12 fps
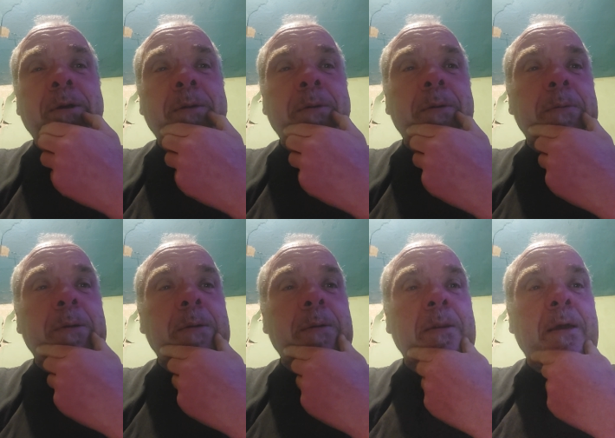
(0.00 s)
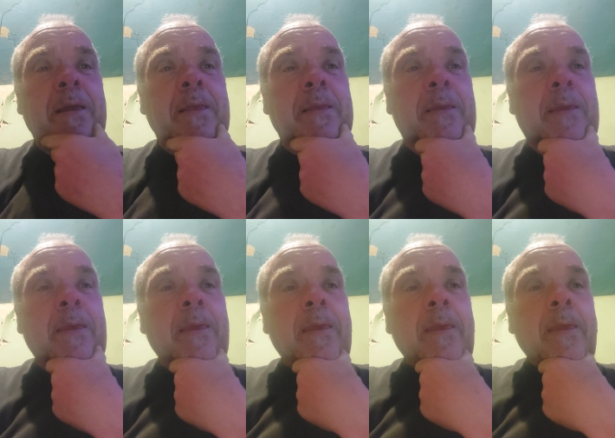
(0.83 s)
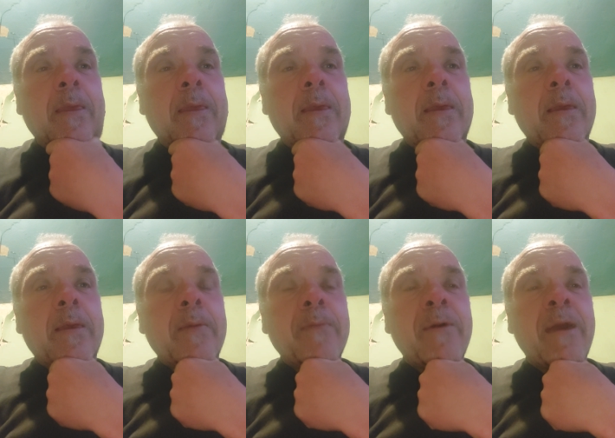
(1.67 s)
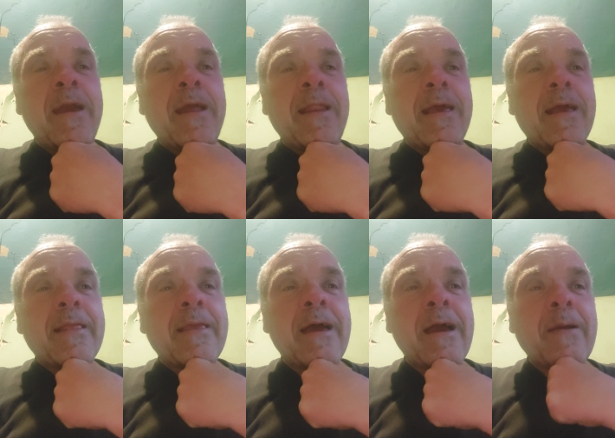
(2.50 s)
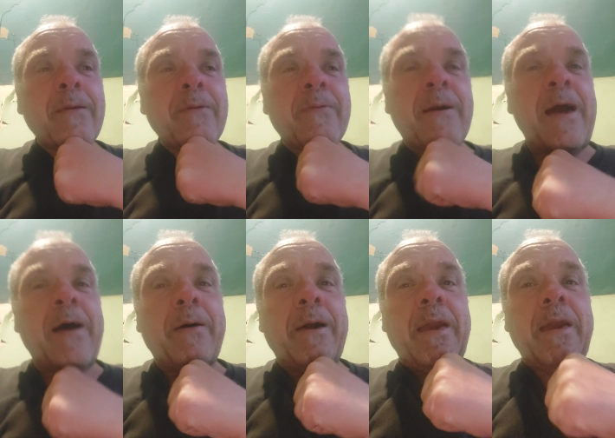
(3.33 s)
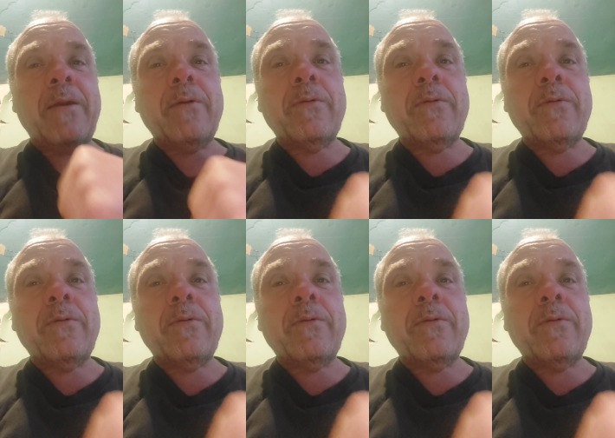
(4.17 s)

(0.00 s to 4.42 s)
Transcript: Hoover, believe it or not. Band at Tygarts Valley.